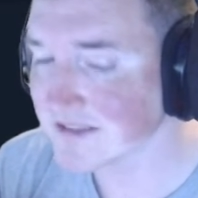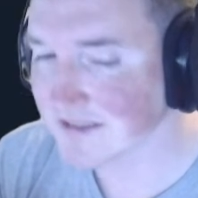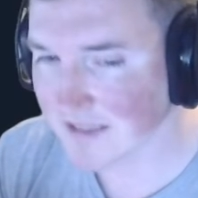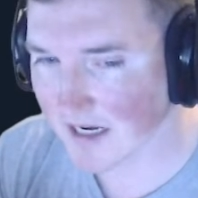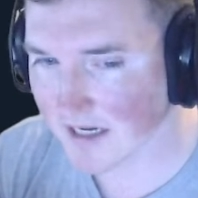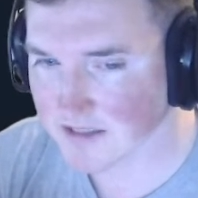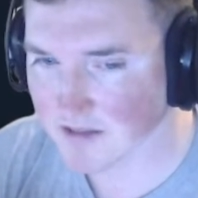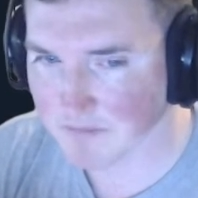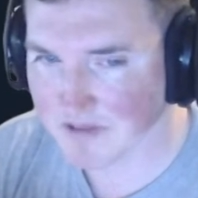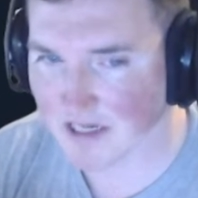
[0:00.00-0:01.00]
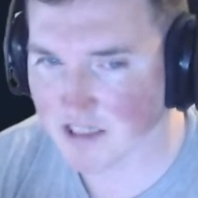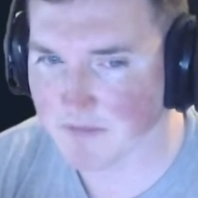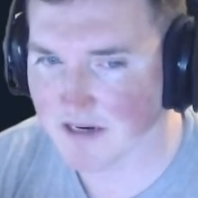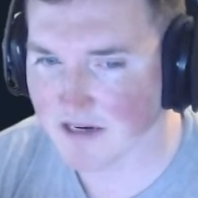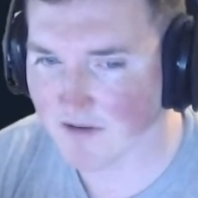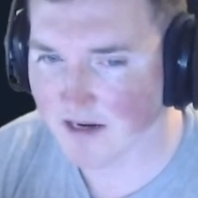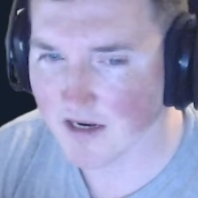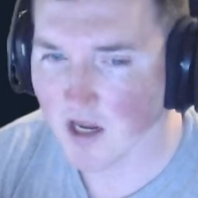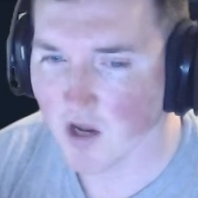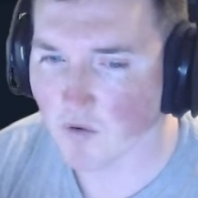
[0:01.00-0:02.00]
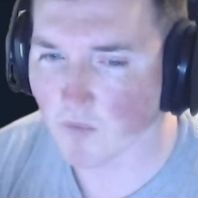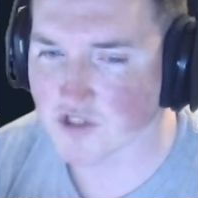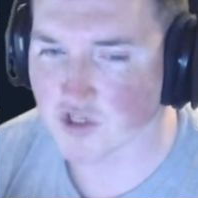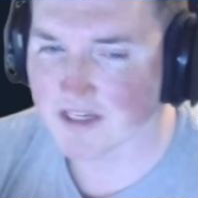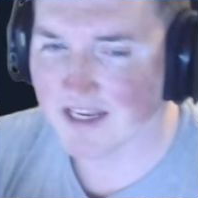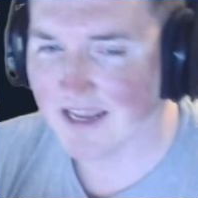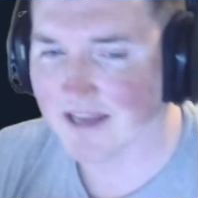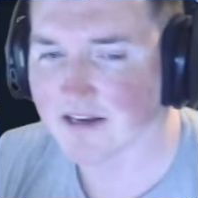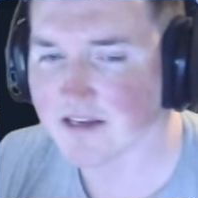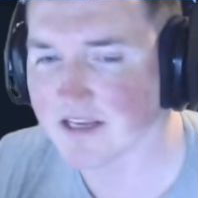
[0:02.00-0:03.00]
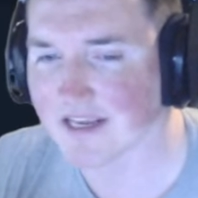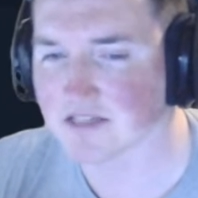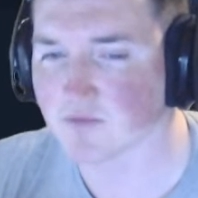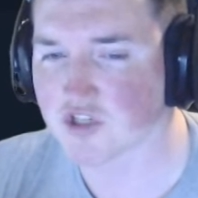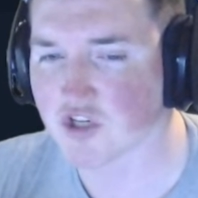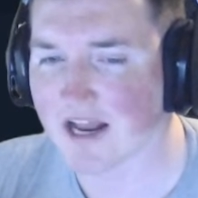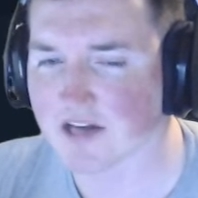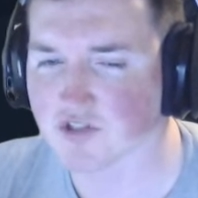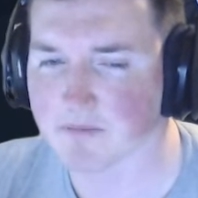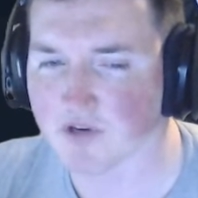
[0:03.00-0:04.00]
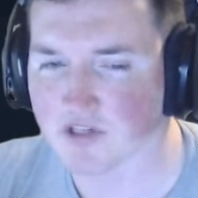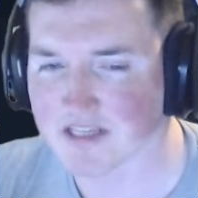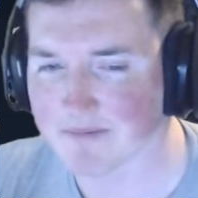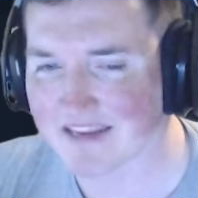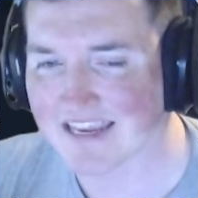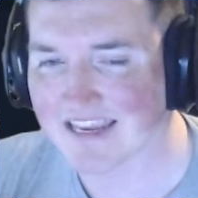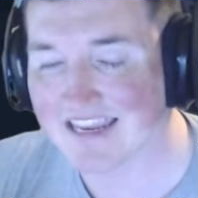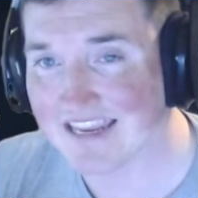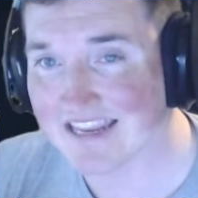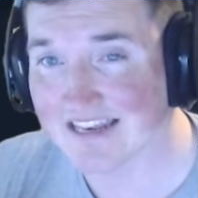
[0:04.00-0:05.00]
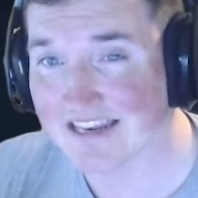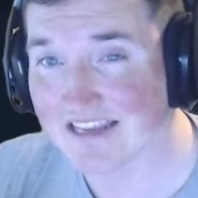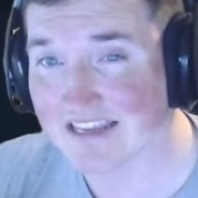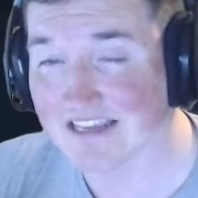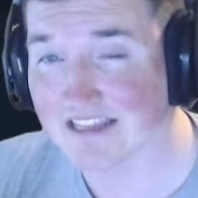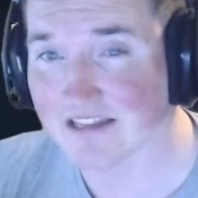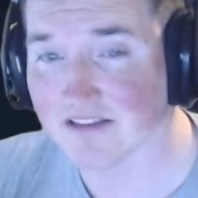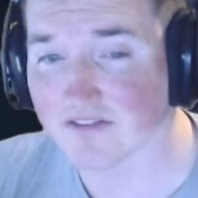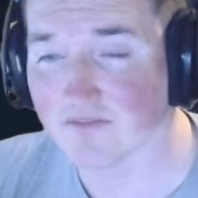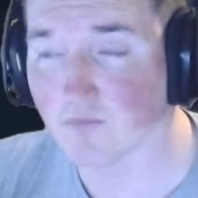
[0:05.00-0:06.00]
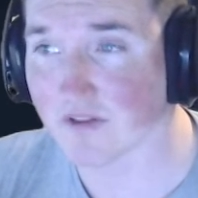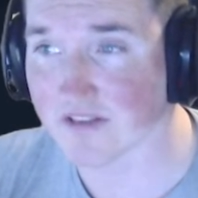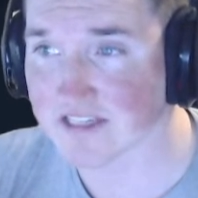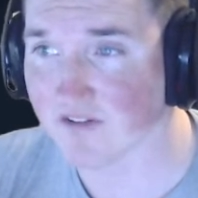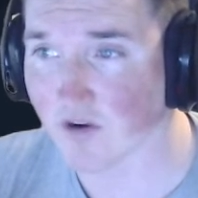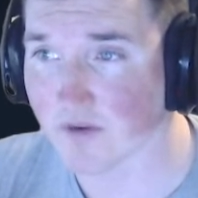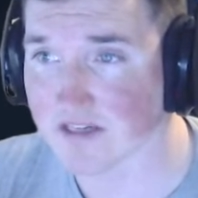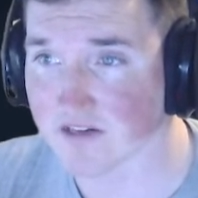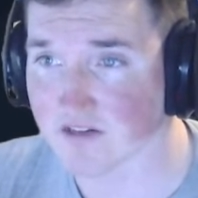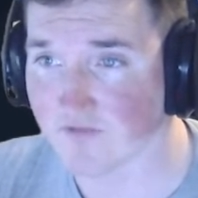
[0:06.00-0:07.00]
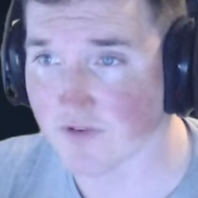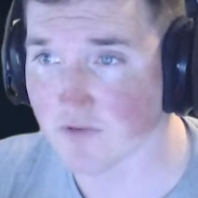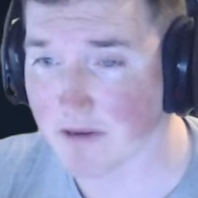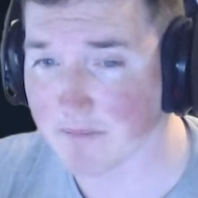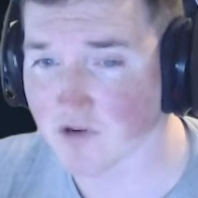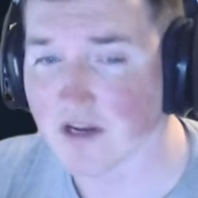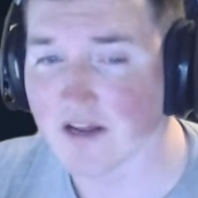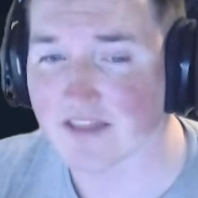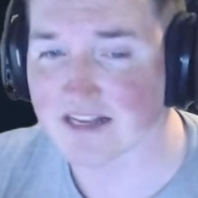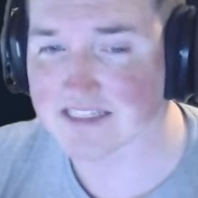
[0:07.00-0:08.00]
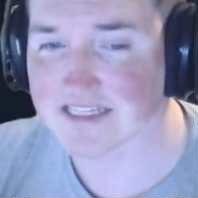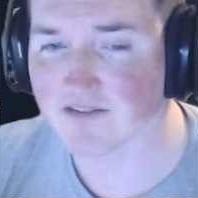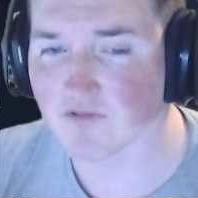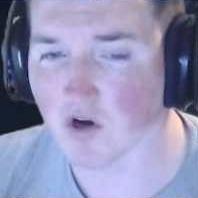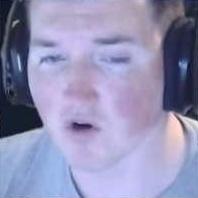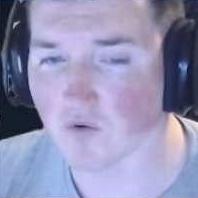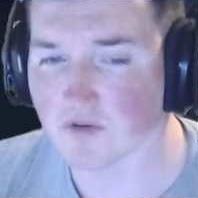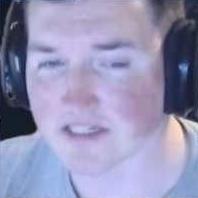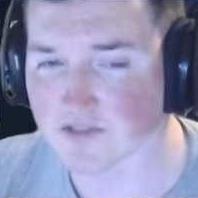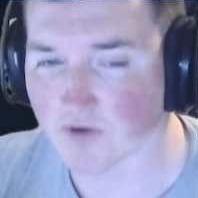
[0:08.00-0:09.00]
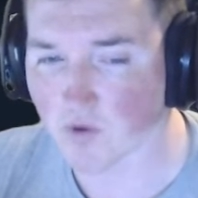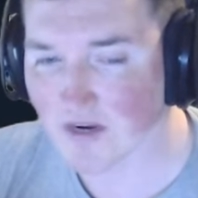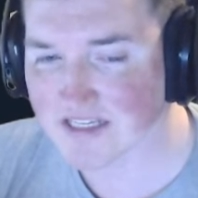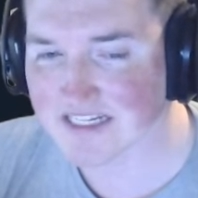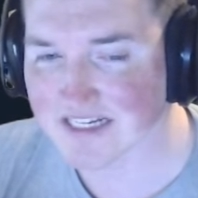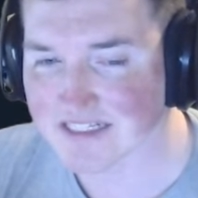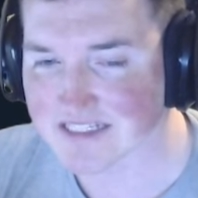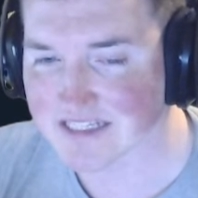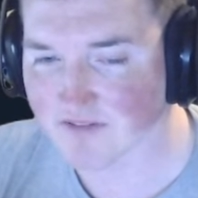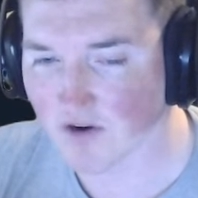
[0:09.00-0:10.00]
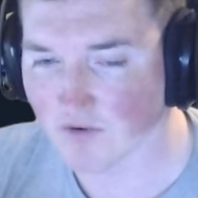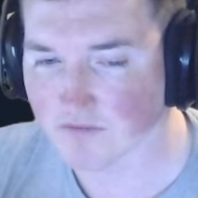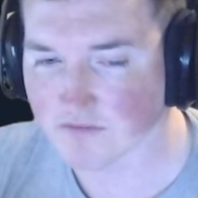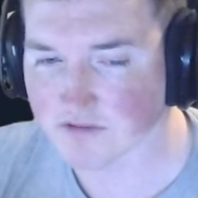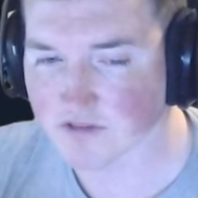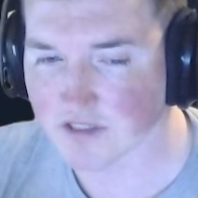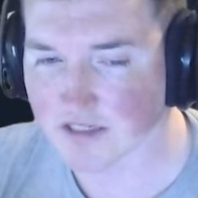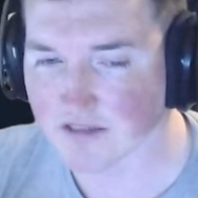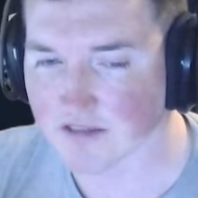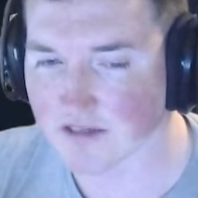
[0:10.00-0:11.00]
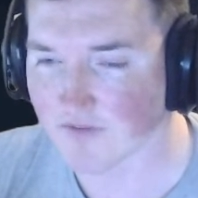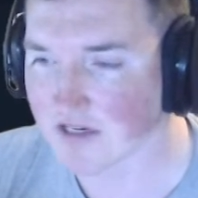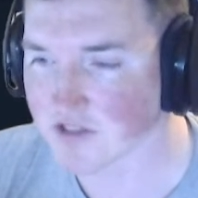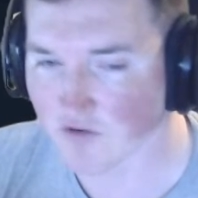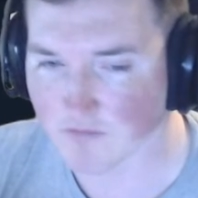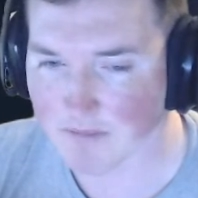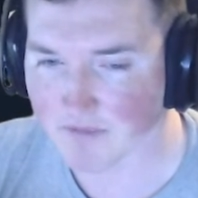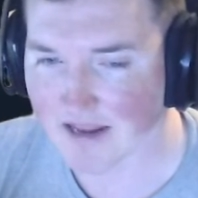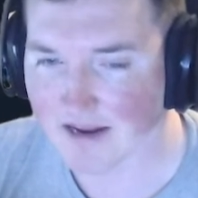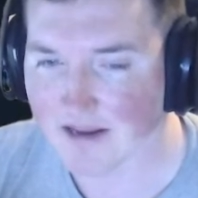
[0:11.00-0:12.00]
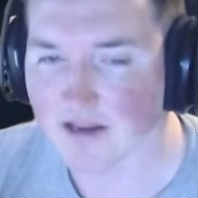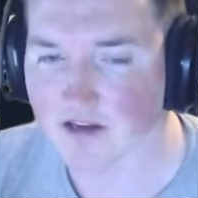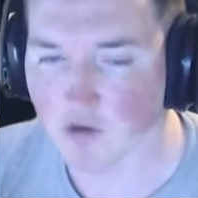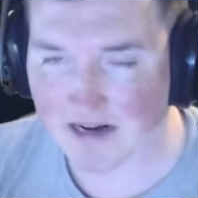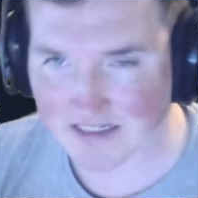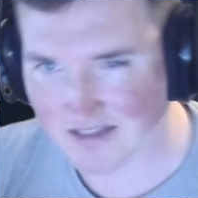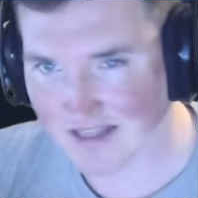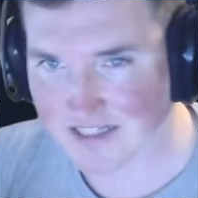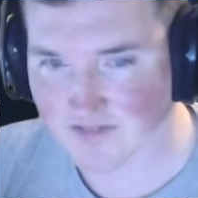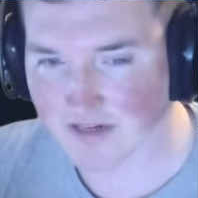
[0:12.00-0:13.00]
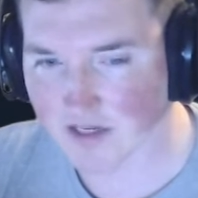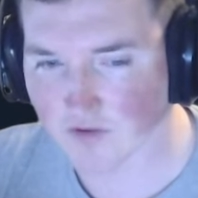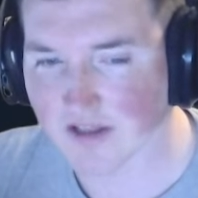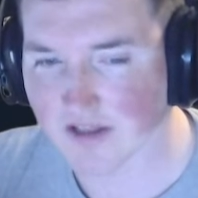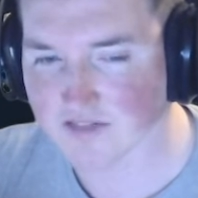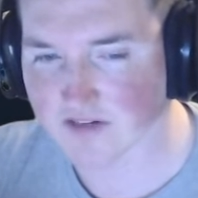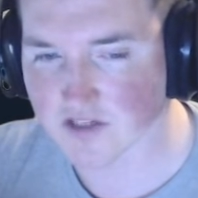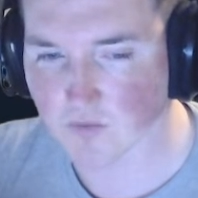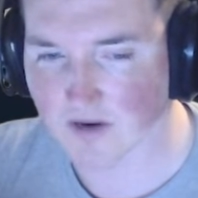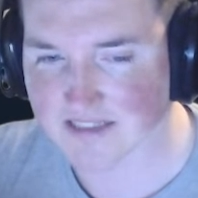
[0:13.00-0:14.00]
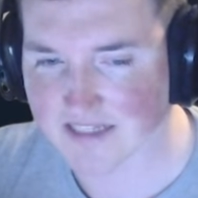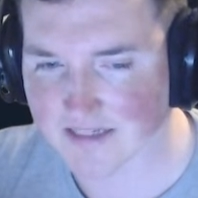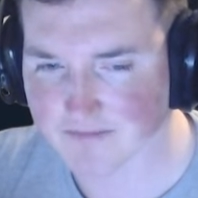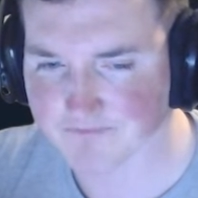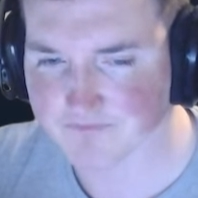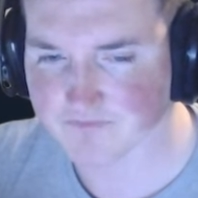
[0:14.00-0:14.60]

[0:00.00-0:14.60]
dot php, right? What we should get is we should actually put something in where the zero is. If you remember that zero, it's requesting zero. Do you, if you guys don't remember that, go back to the last video. The last video is where I did it.